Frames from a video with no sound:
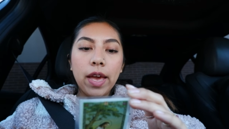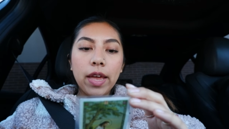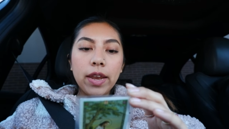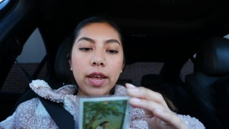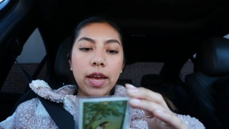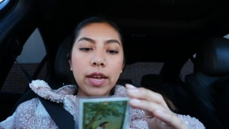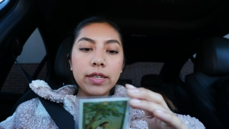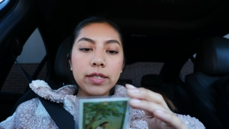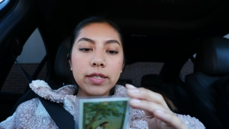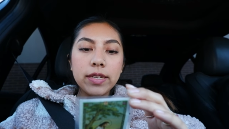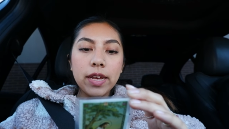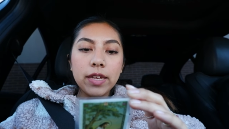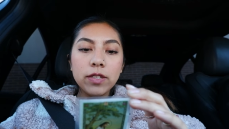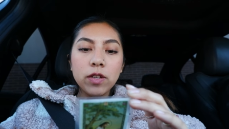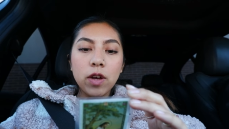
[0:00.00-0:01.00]
and I
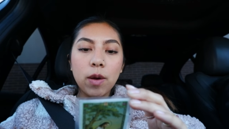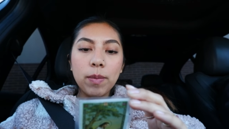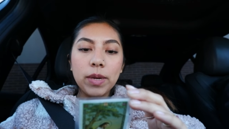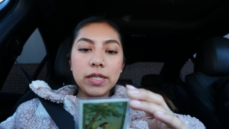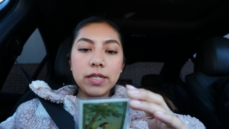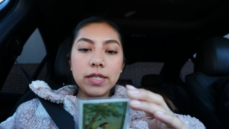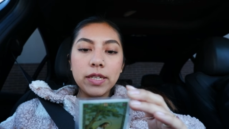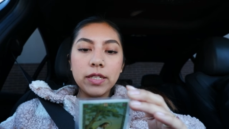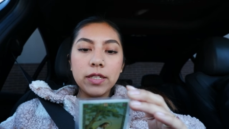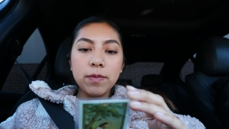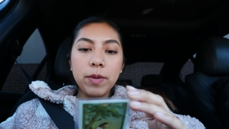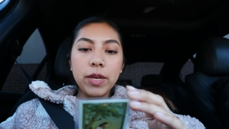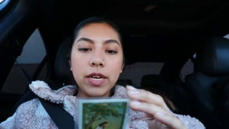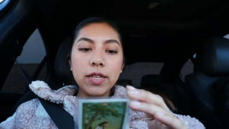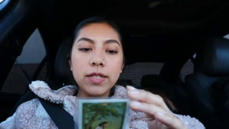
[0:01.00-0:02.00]
detest all my
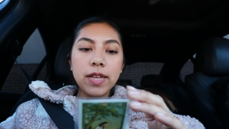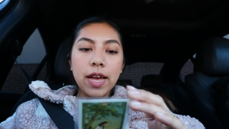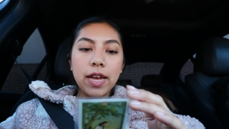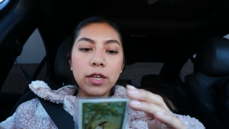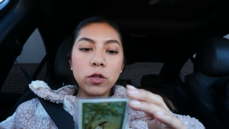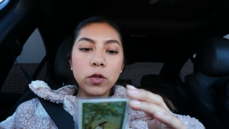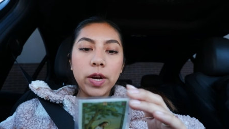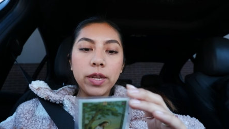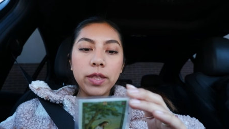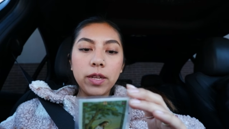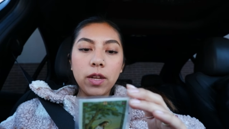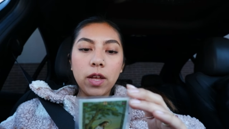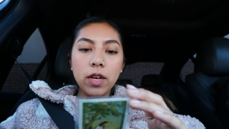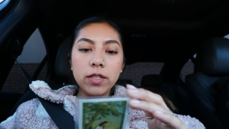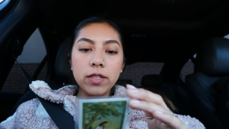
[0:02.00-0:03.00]
sins because I dread
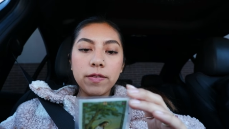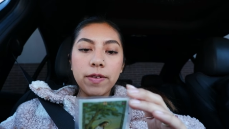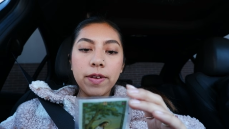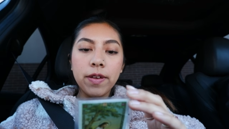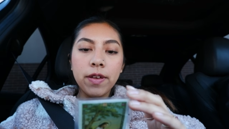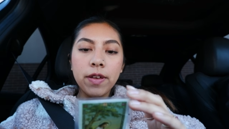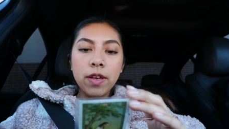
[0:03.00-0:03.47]
the loss of